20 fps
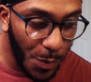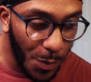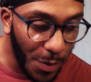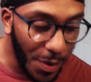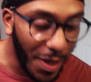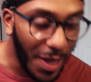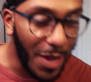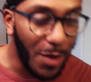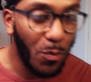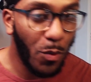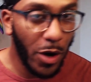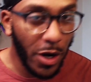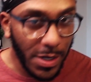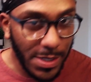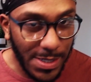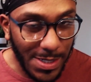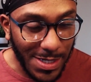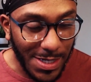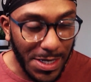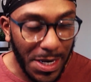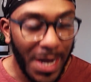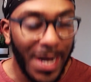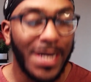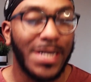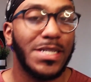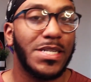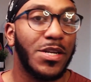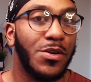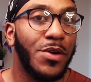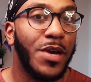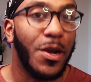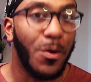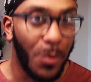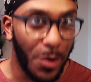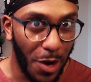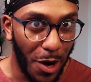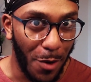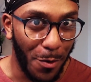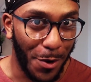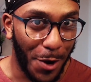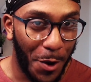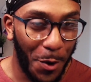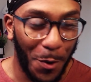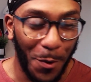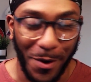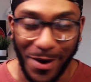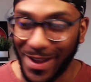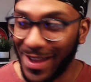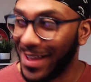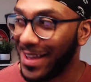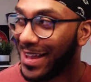he works tonight, so here we are recording.